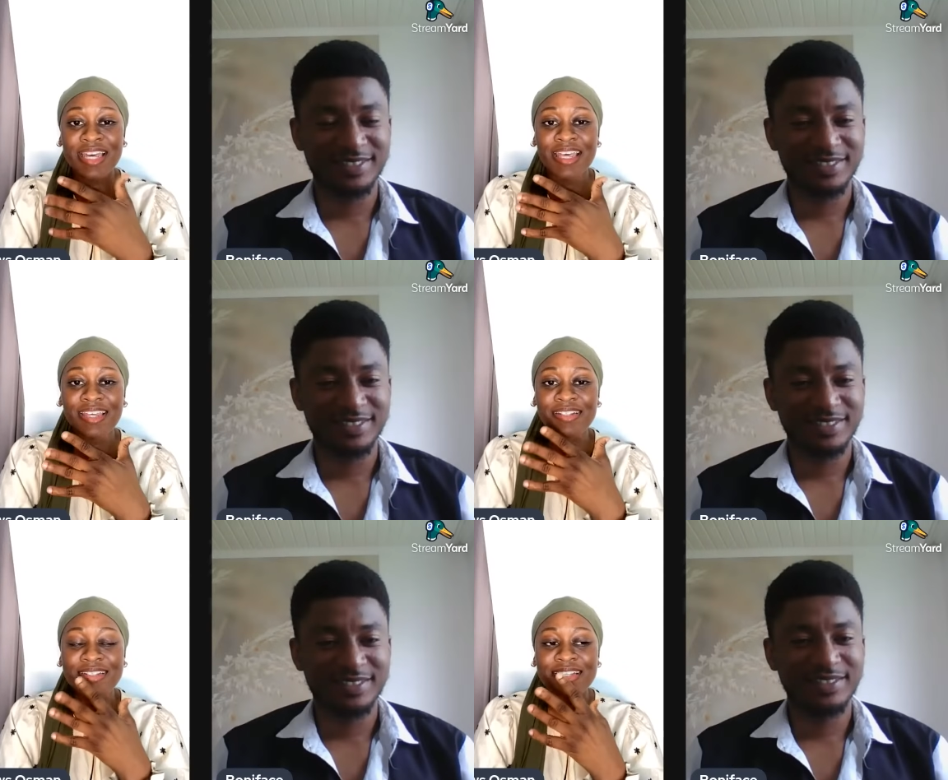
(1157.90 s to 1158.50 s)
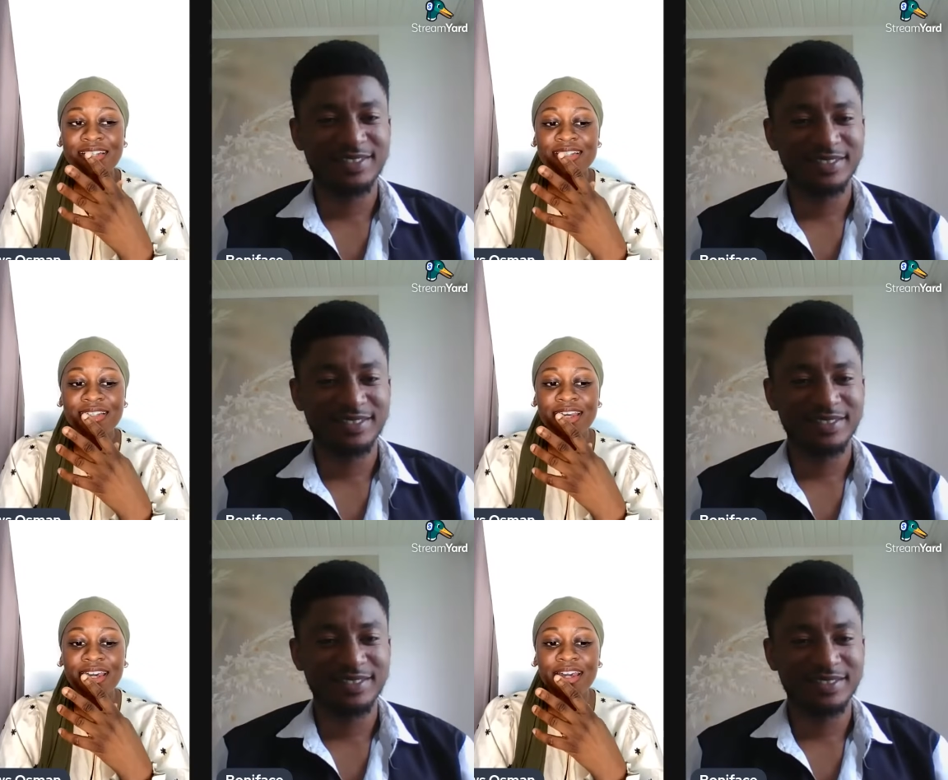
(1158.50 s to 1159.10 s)
Speaker 1: there
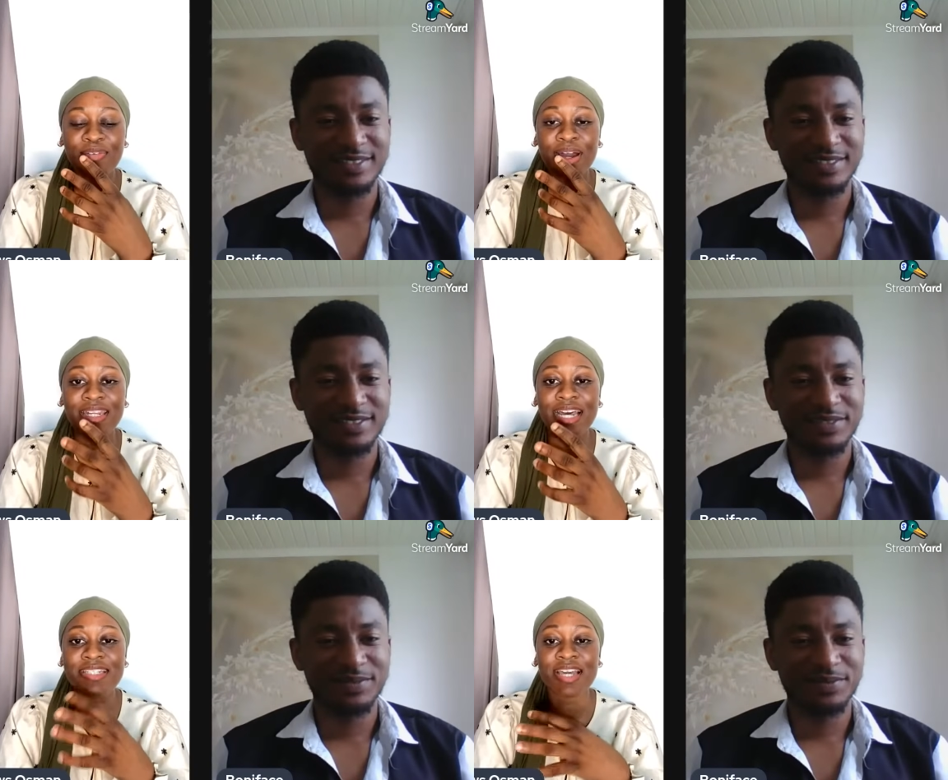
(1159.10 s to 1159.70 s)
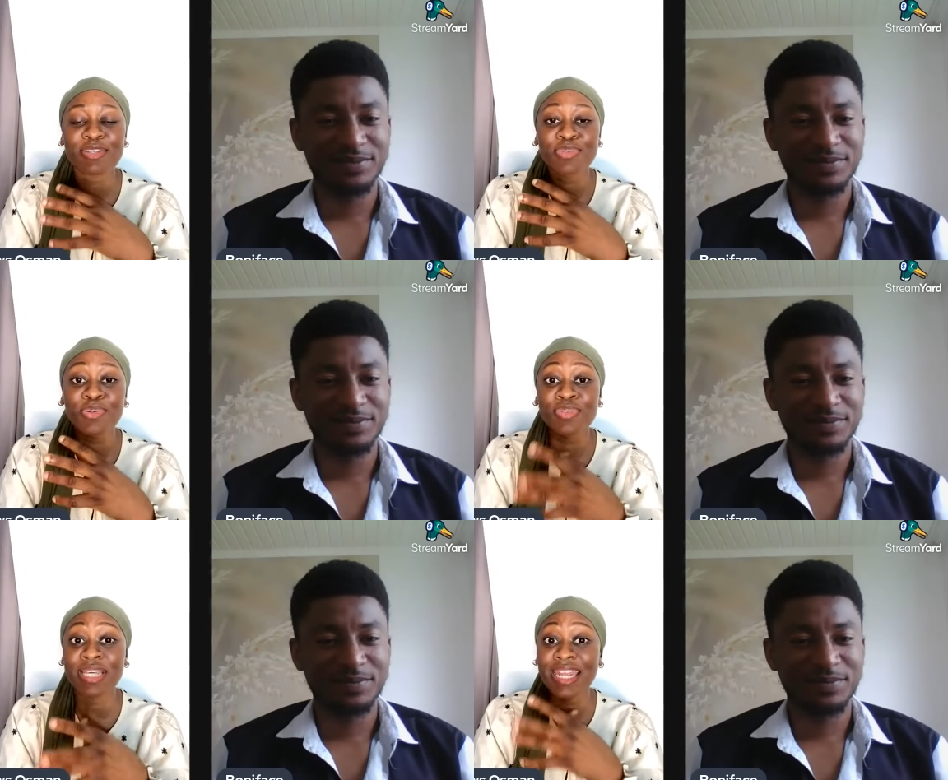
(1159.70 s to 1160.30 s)
the one that he has to
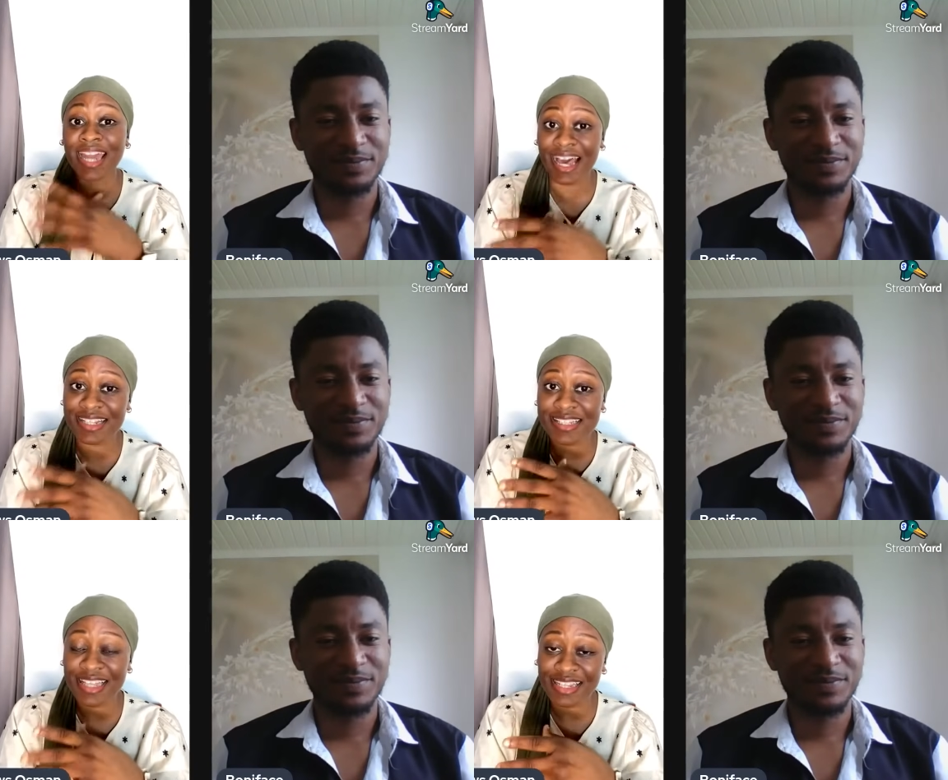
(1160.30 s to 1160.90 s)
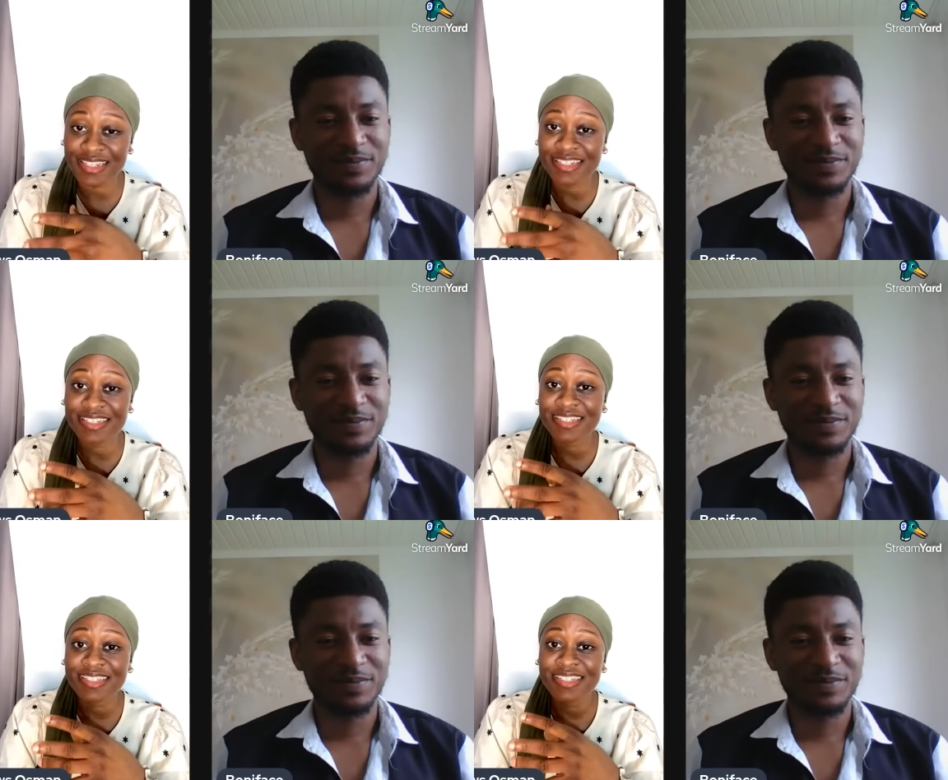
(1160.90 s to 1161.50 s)
go to the last stage.